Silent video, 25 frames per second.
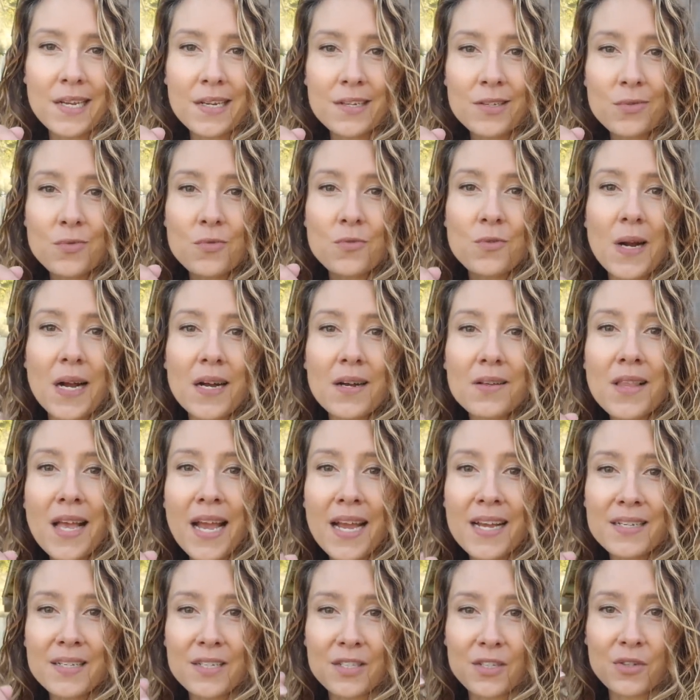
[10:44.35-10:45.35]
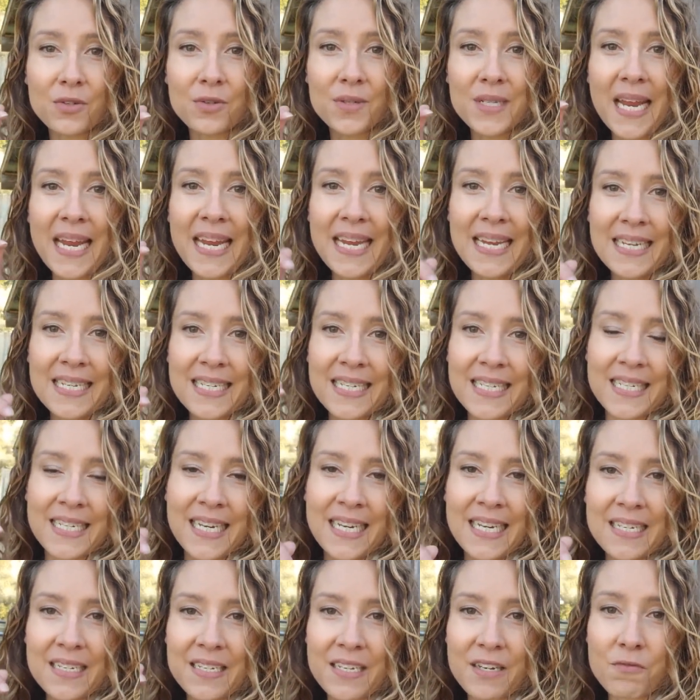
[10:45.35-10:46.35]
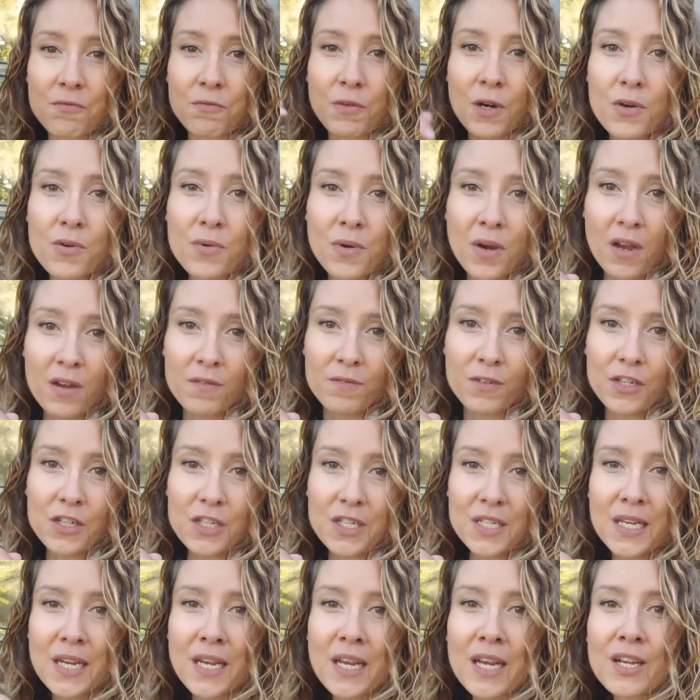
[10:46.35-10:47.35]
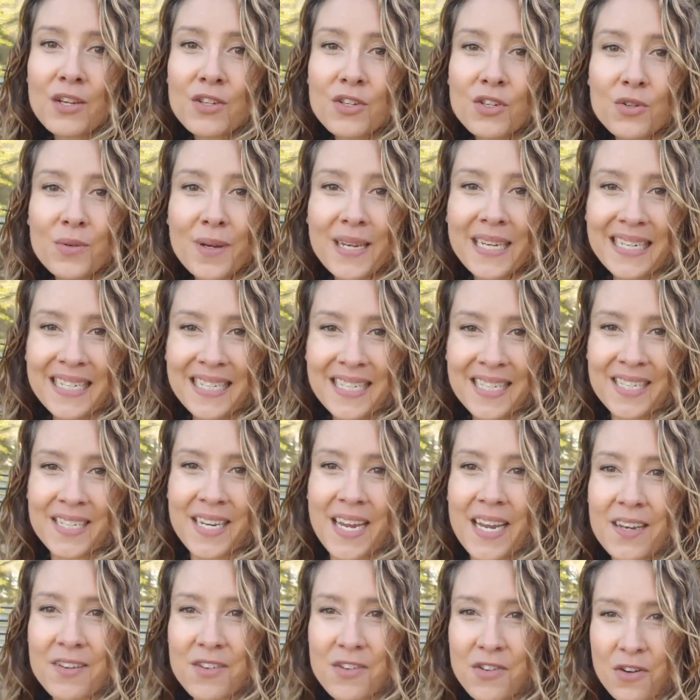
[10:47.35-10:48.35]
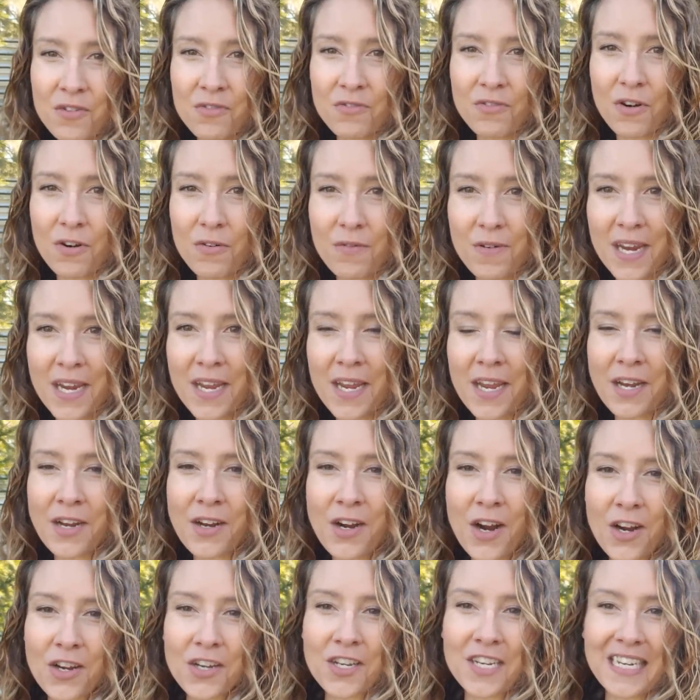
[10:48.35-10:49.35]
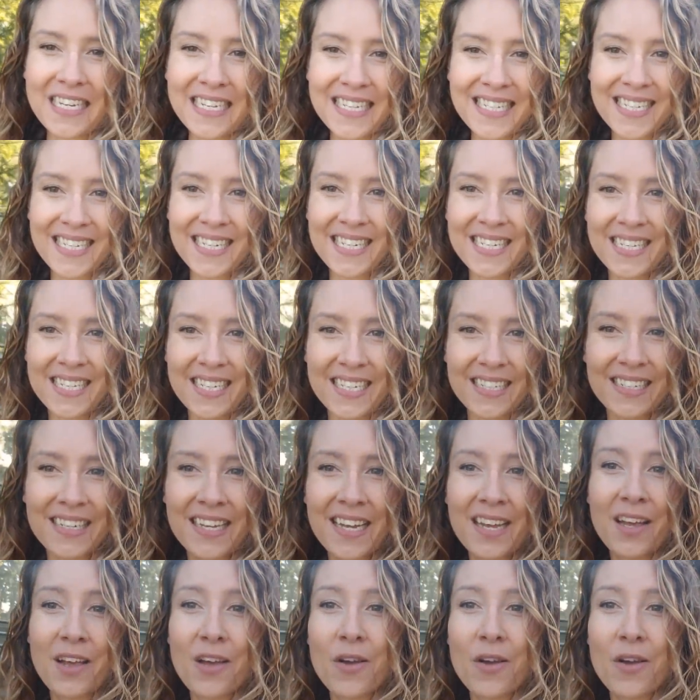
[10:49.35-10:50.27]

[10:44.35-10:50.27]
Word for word: as well as those handy dandy row covers to extend your growing and gardening season.